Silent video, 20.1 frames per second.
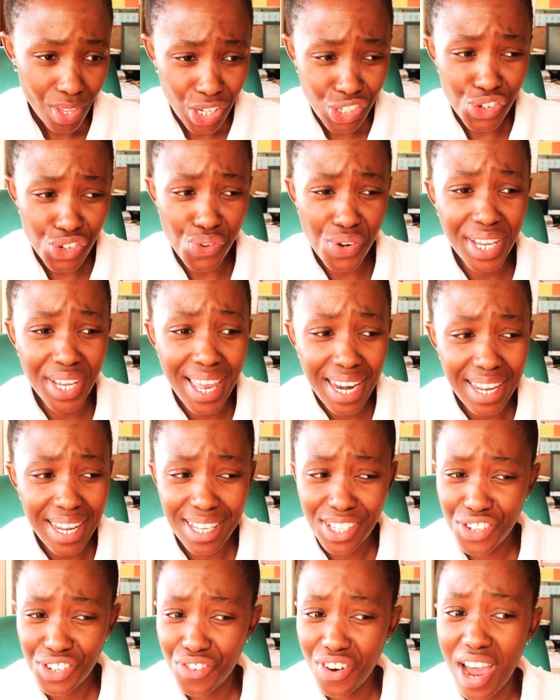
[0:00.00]
During a
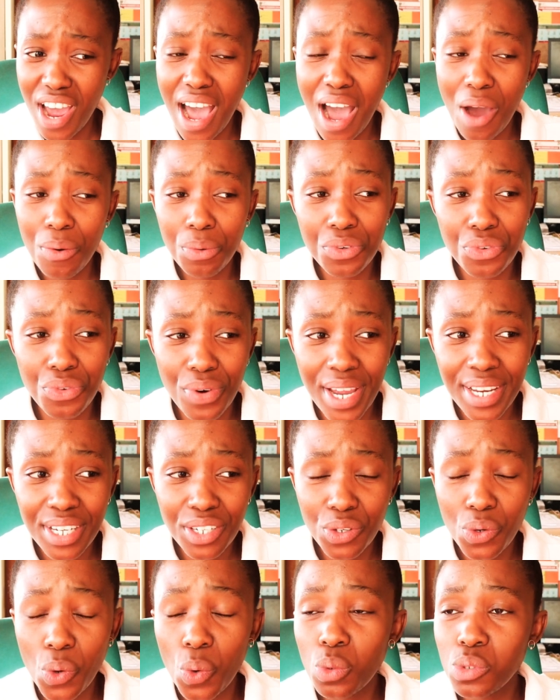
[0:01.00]
lecture, I would write
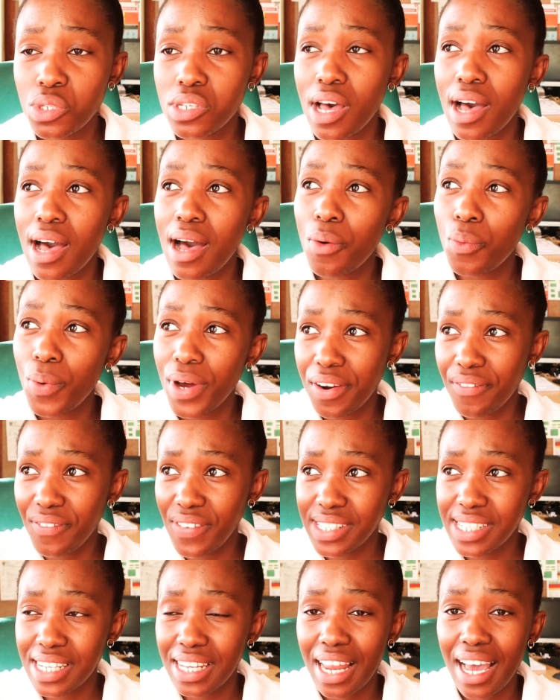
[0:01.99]
notes,
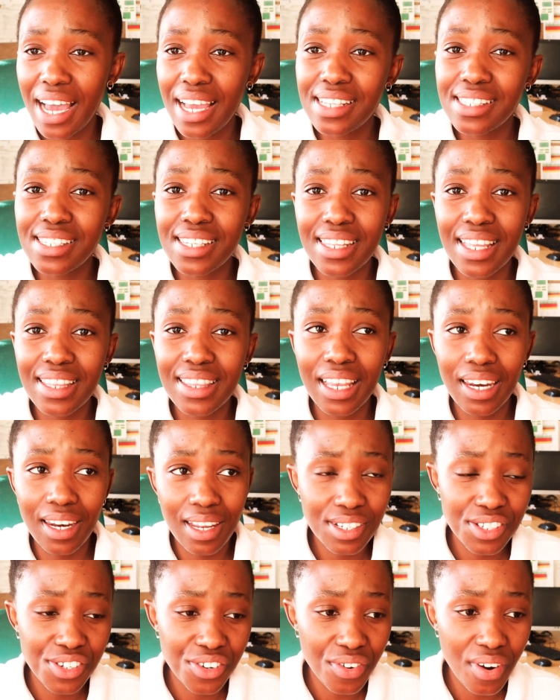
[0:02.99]
whatever slides that the
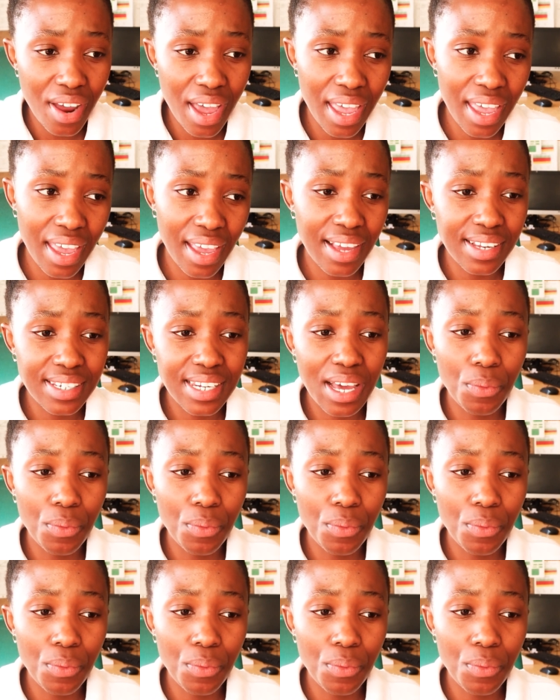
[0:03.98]
lecturer had,